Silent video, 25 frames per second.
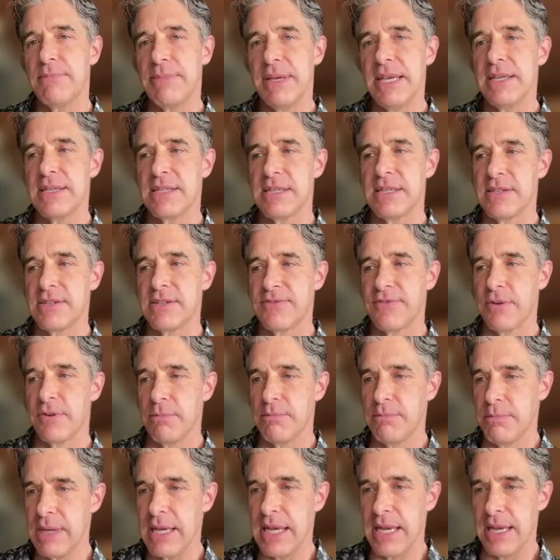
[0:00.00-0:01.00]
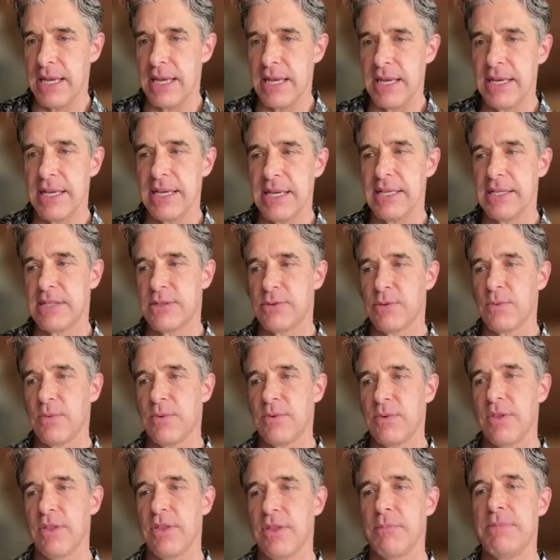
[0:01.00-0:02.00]
pieces for me is
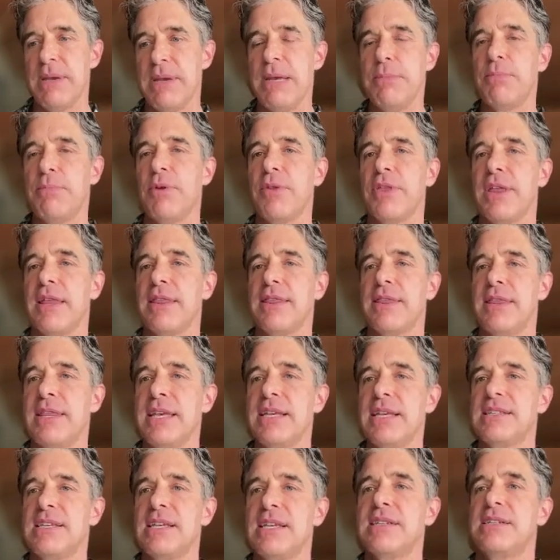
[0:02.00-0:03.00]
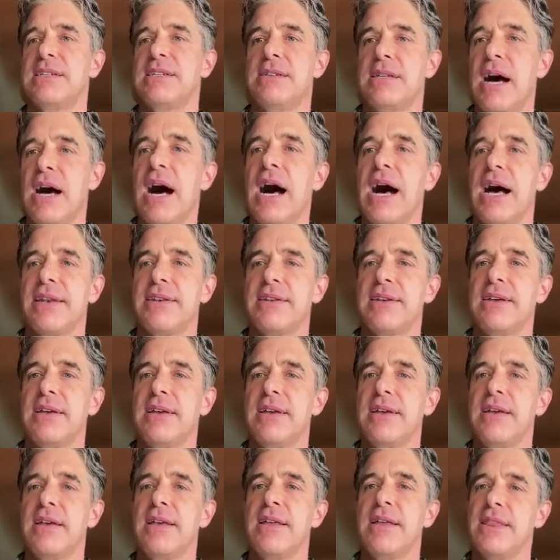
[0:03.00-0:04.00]
the people that this is not
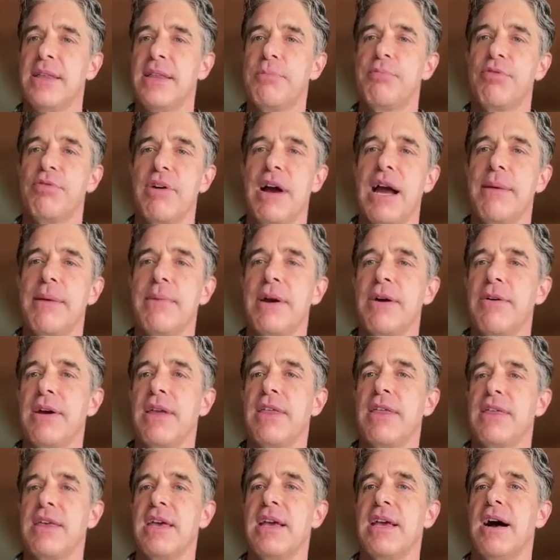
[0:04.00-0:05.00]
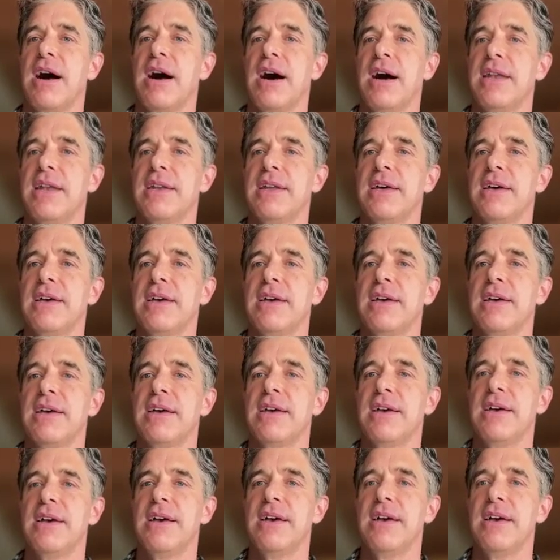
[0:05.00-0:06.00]
the primary thing on.
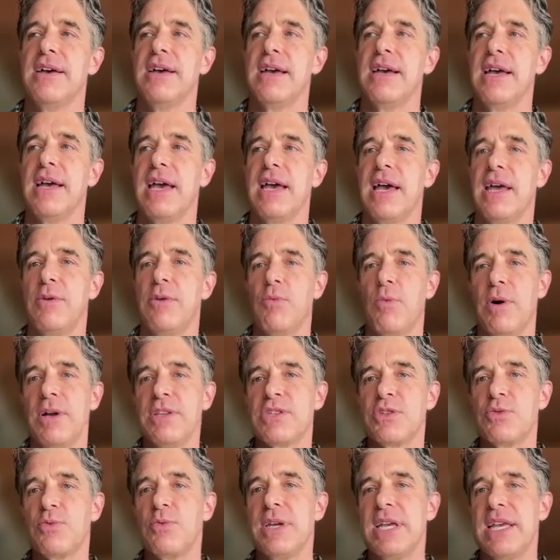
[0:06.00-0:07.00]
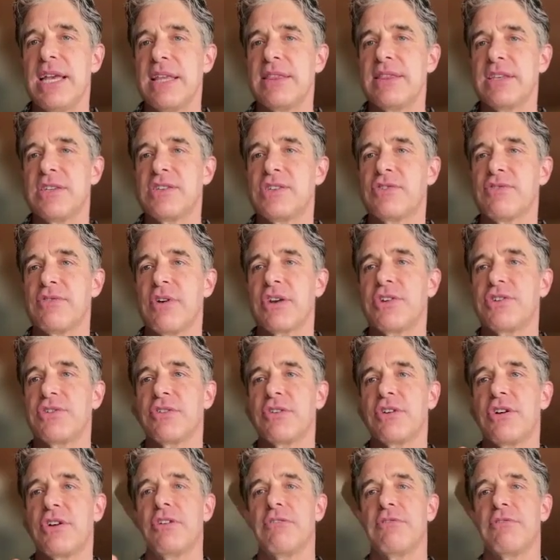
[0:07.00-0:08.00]
And once we get the structure
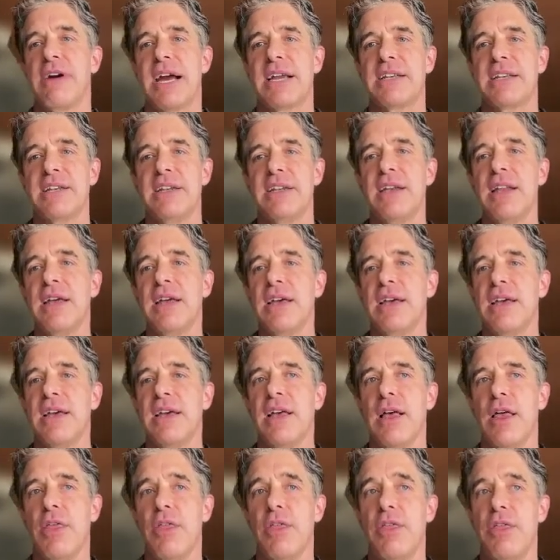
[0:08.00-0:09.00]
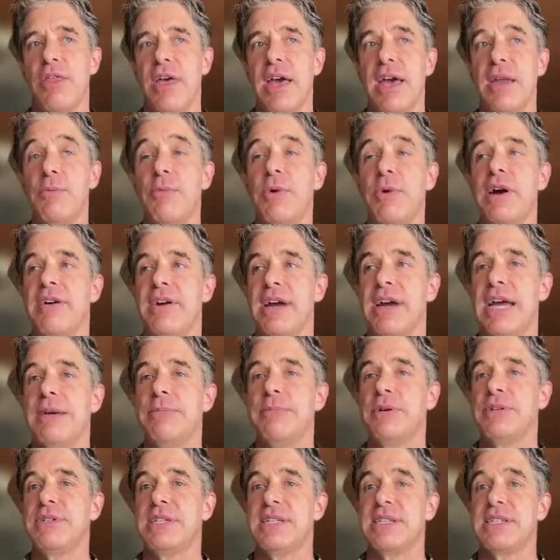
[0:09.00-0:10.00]
corrected, then we're
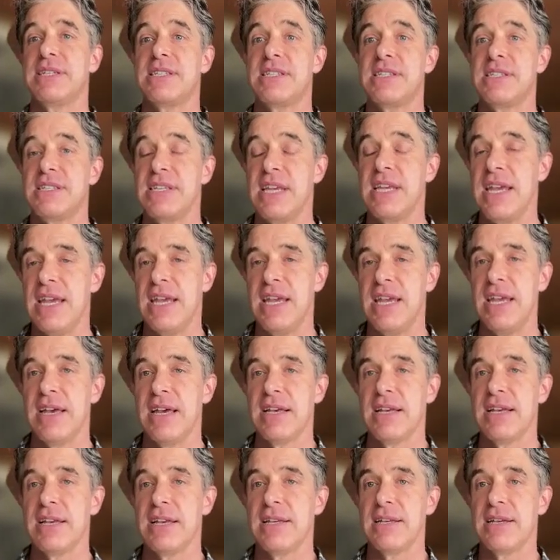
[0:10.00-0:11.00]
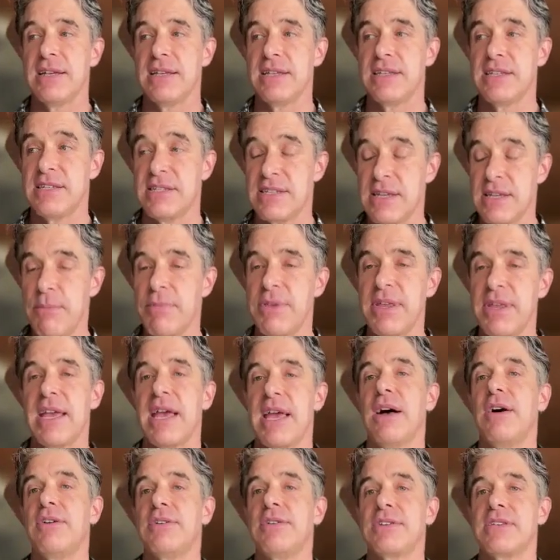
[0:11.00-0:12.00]
able to see something
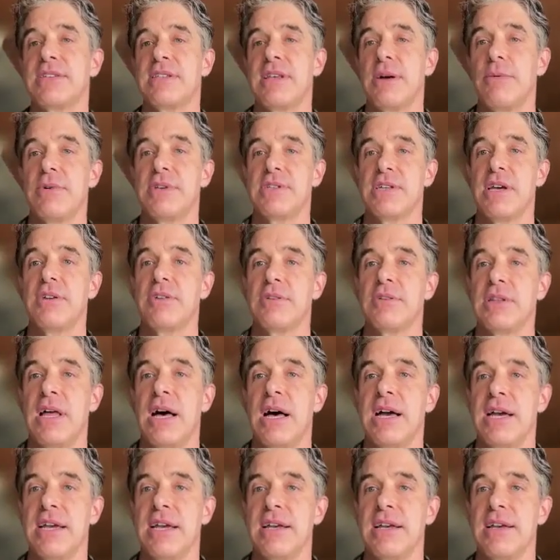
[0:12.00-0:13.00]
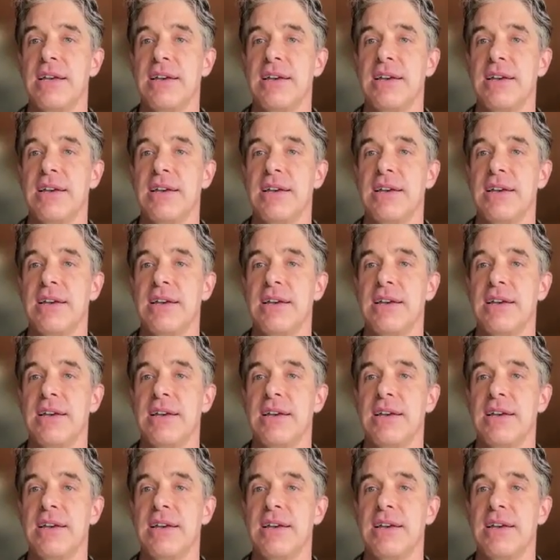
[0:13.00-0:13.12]
else that was underlying.